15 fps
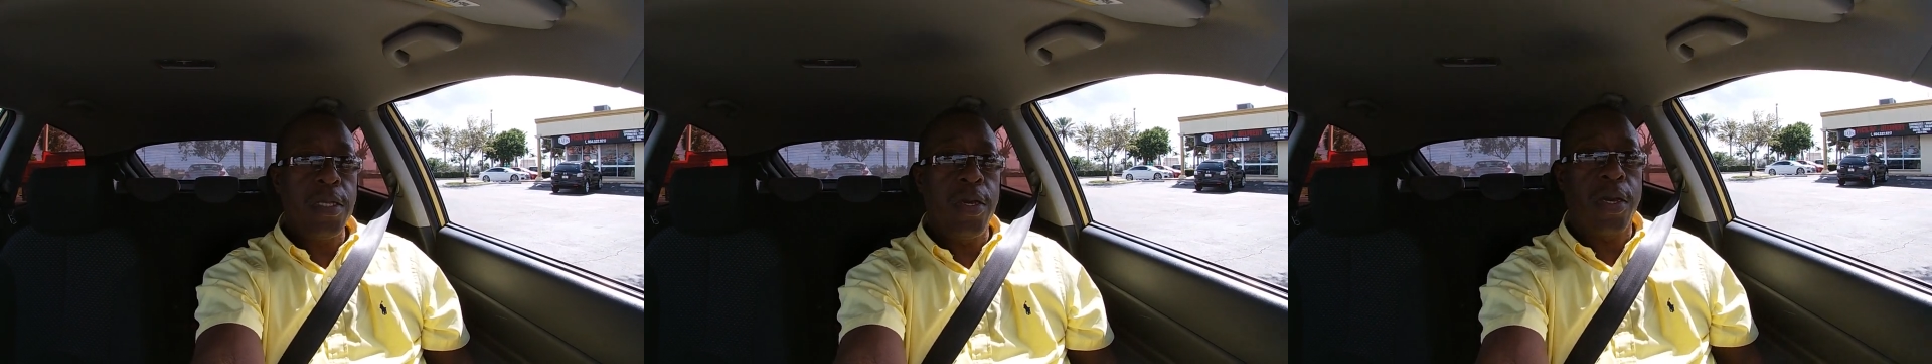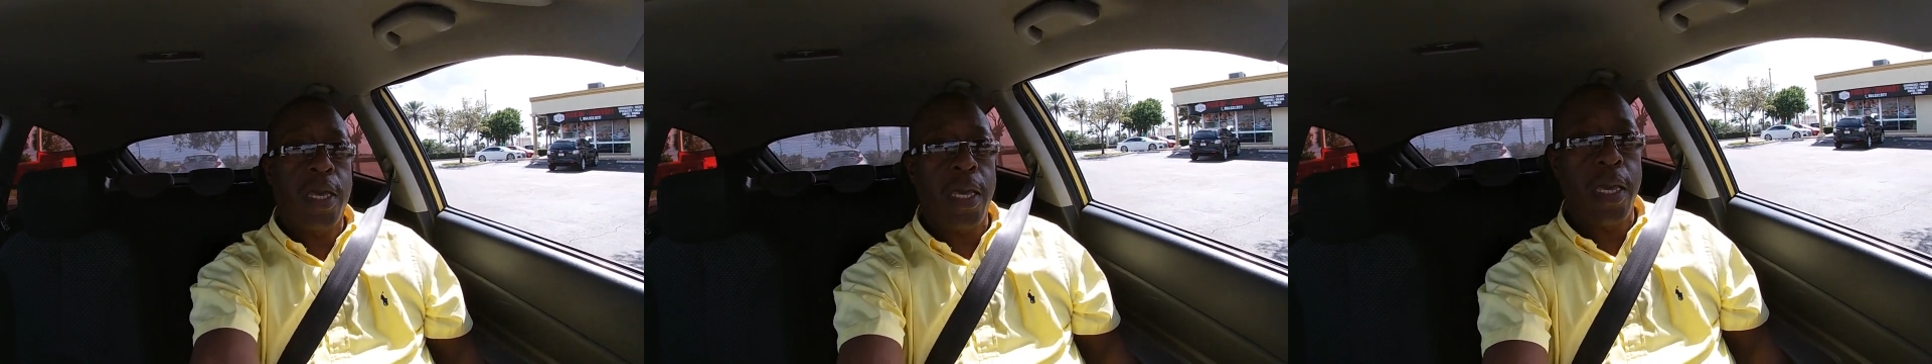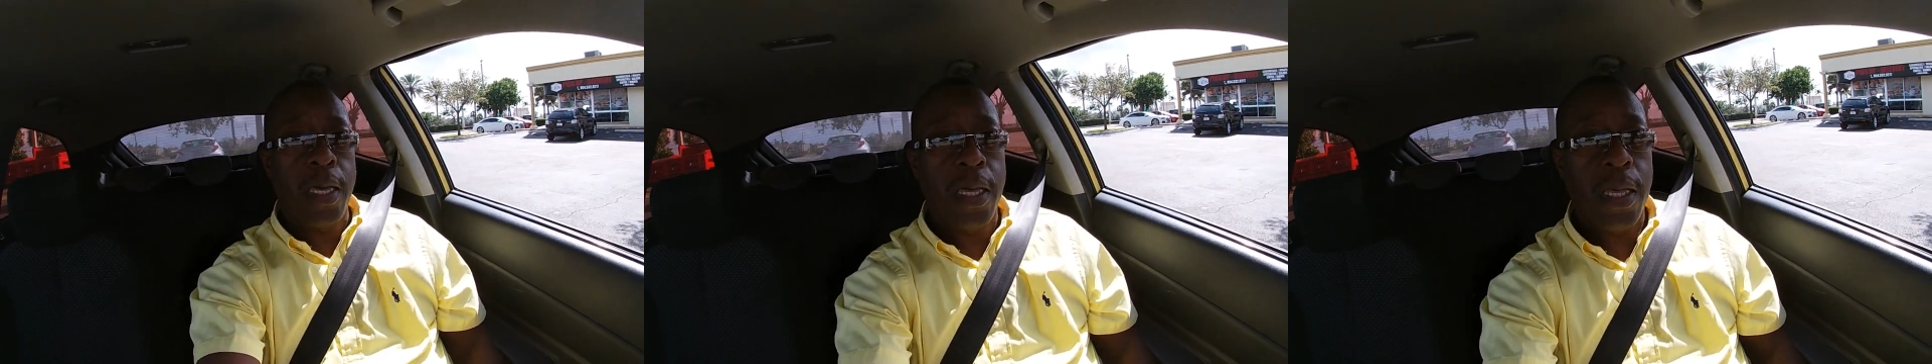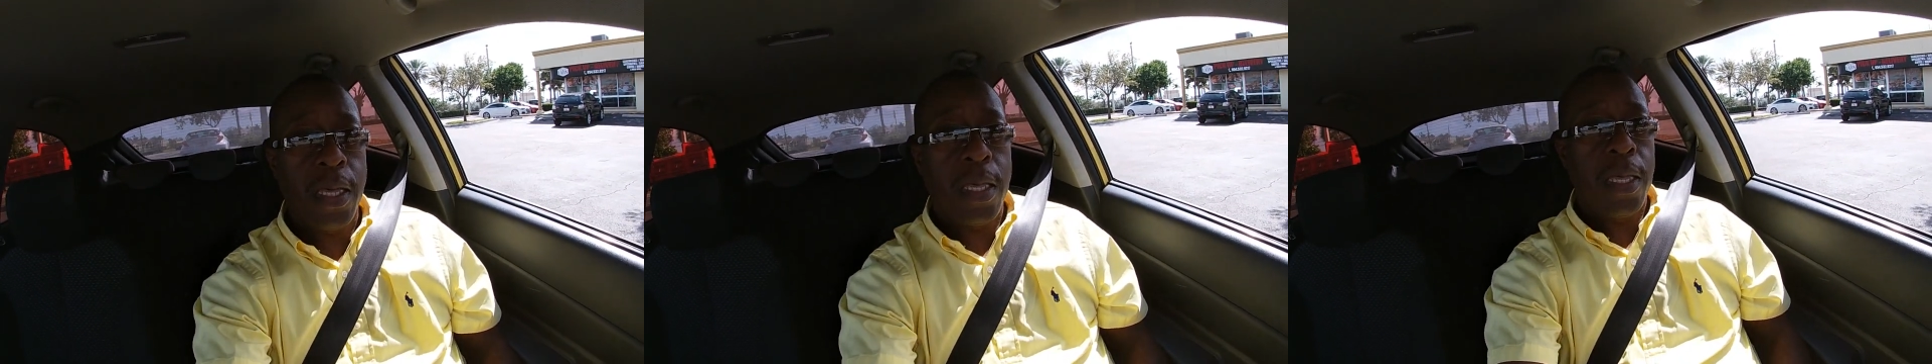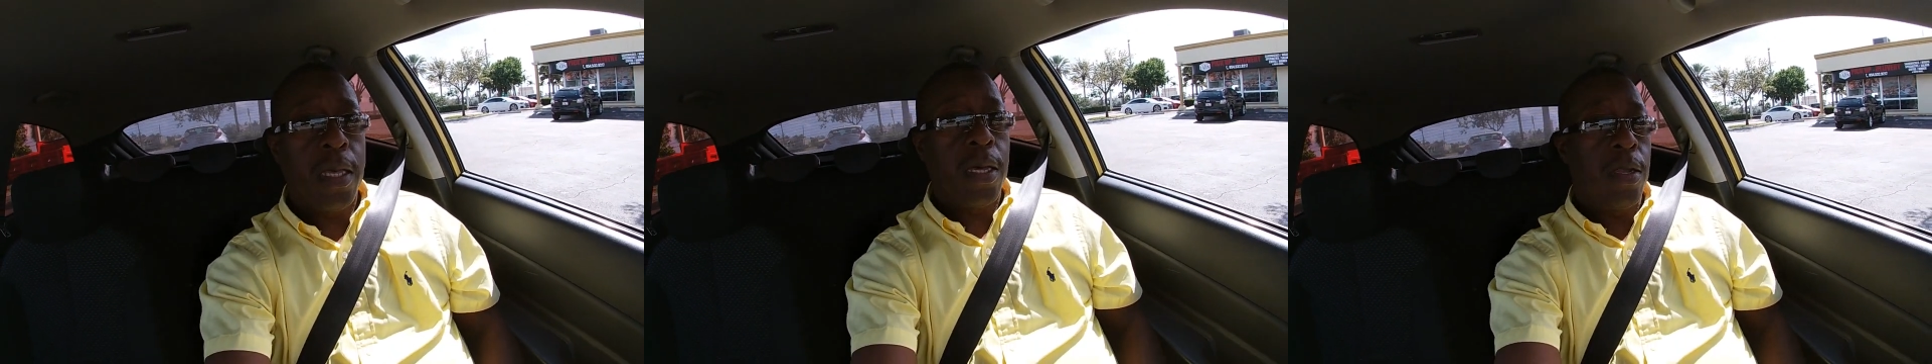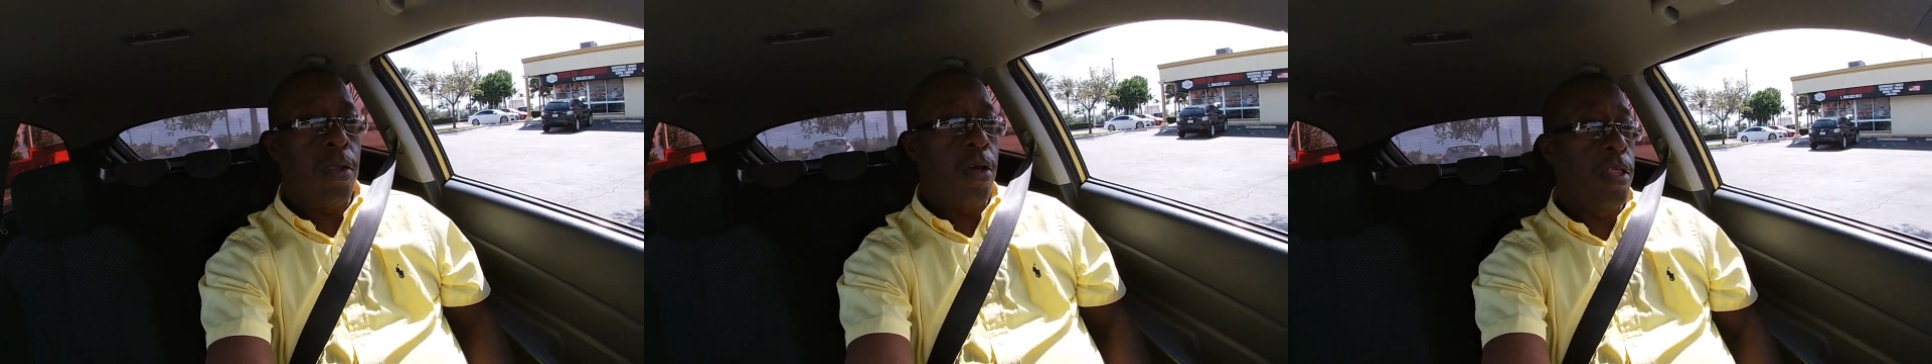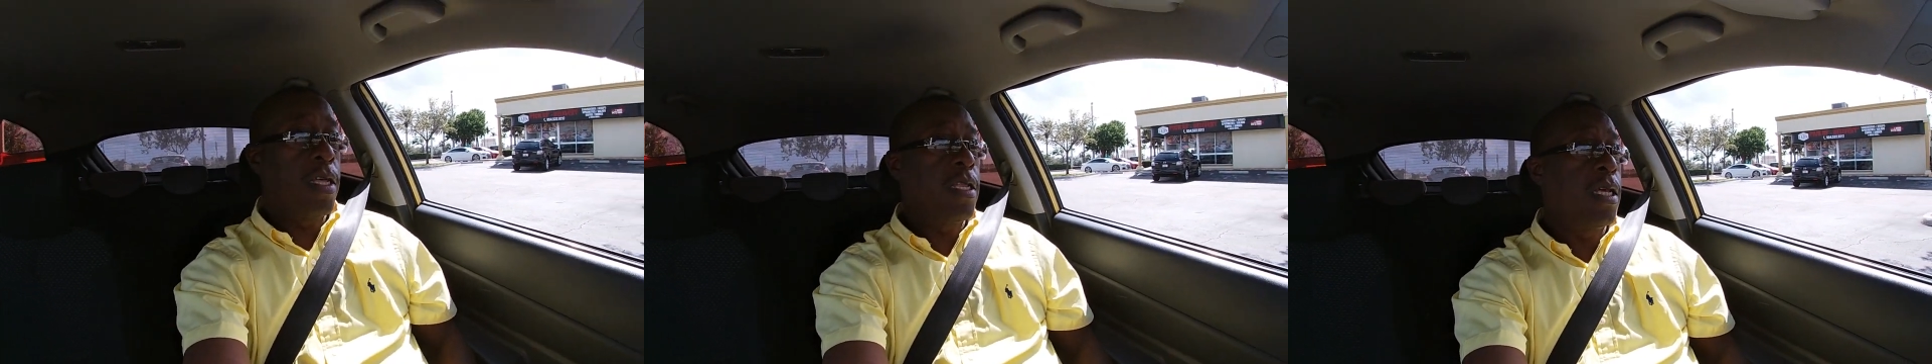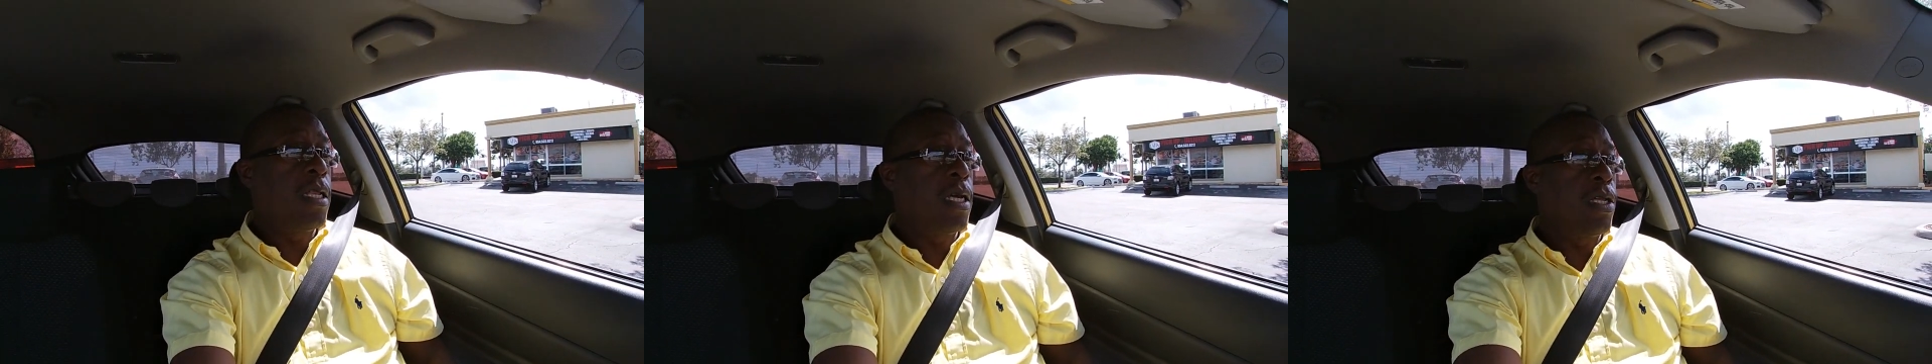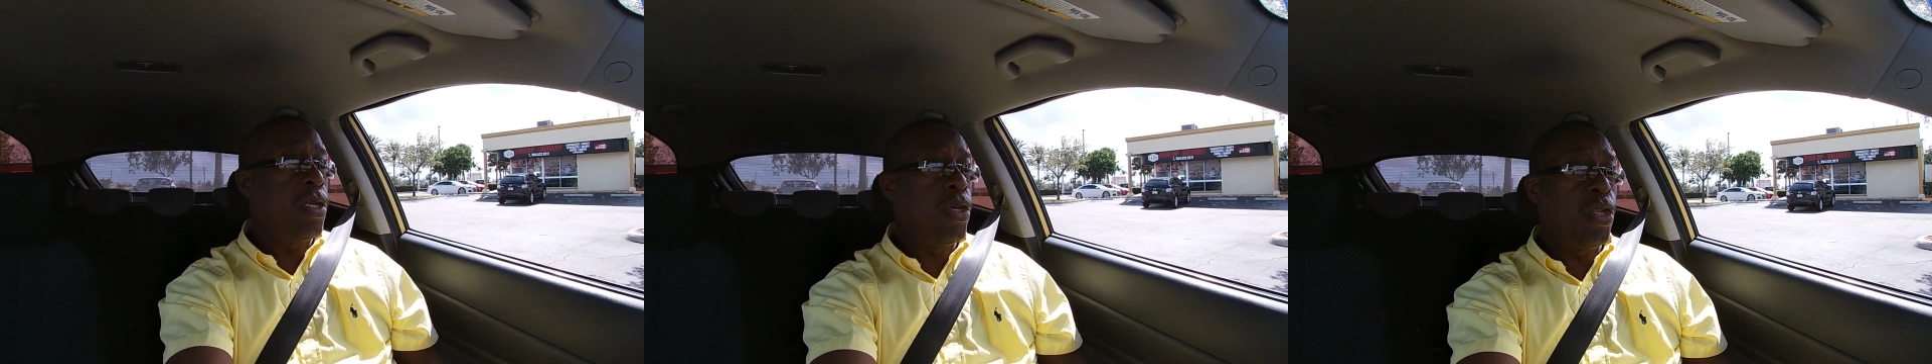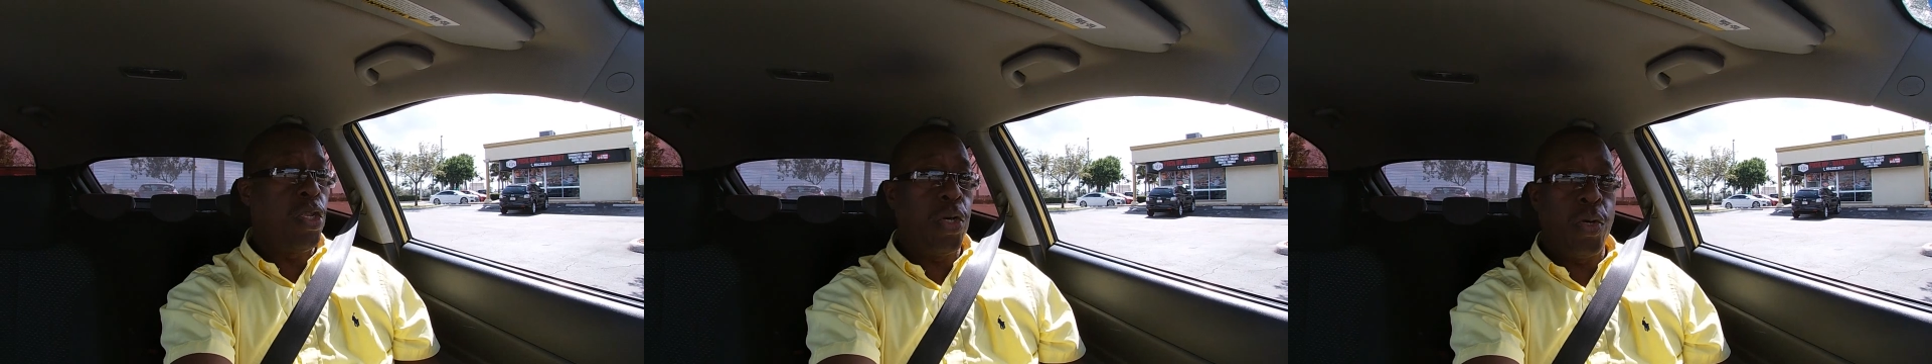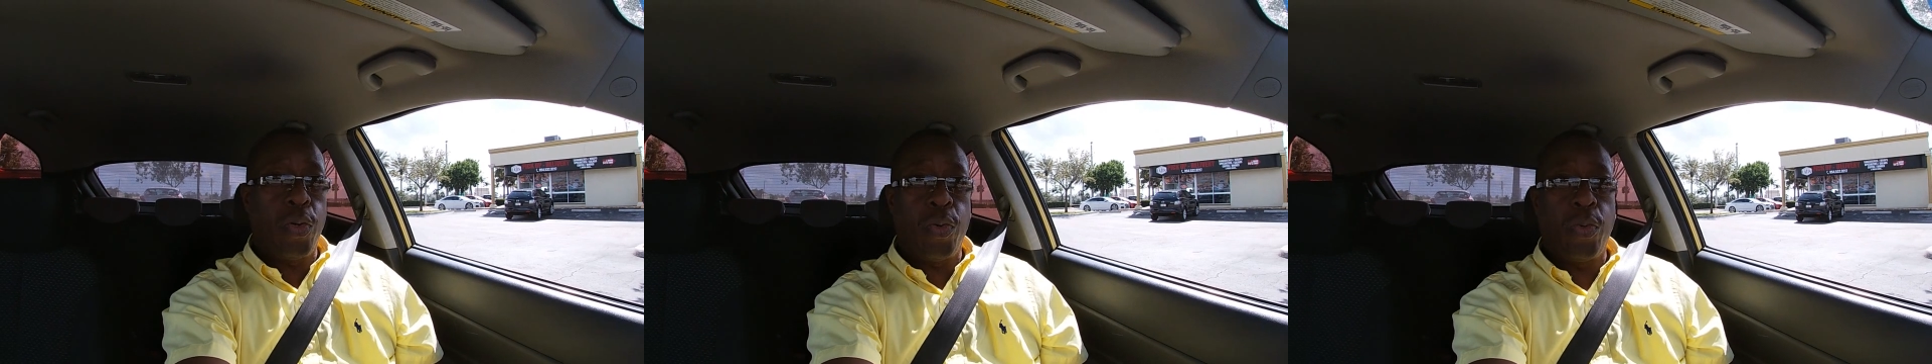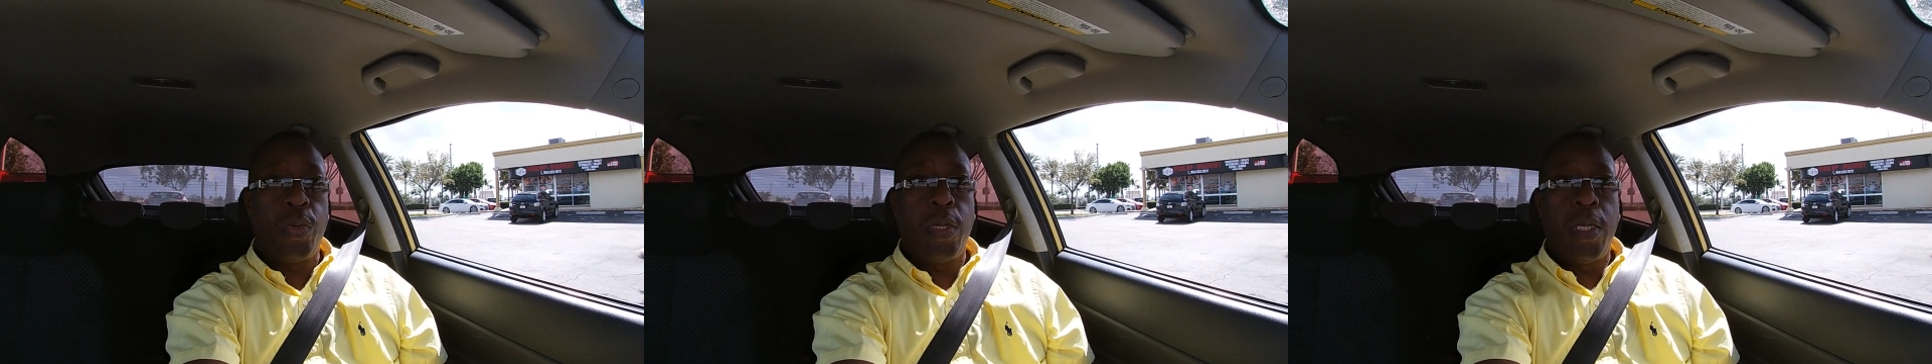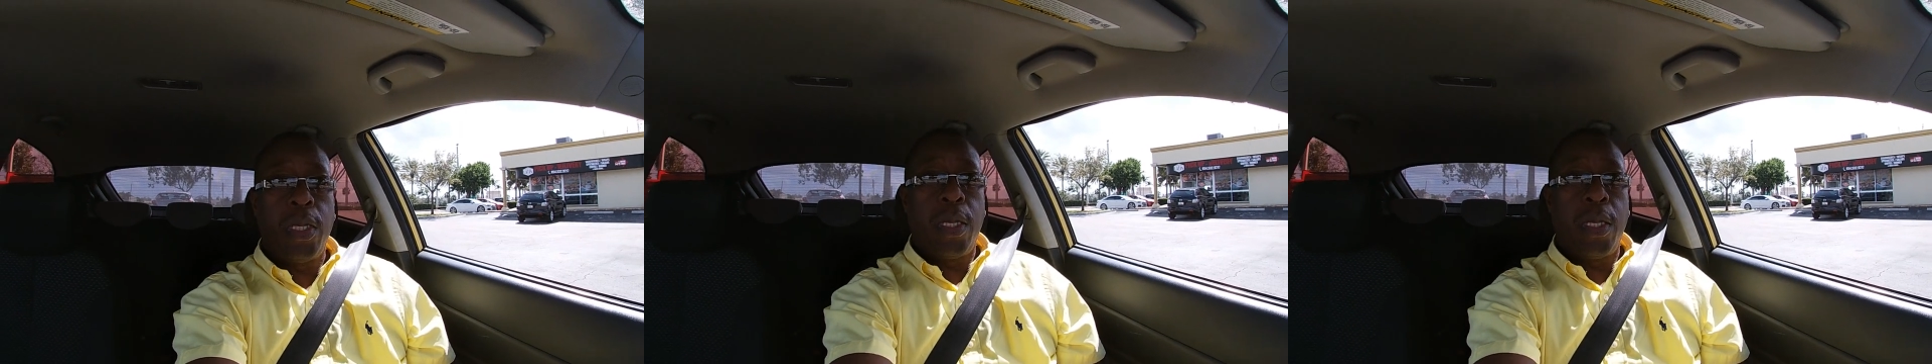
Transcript: Okay, another thing that you do,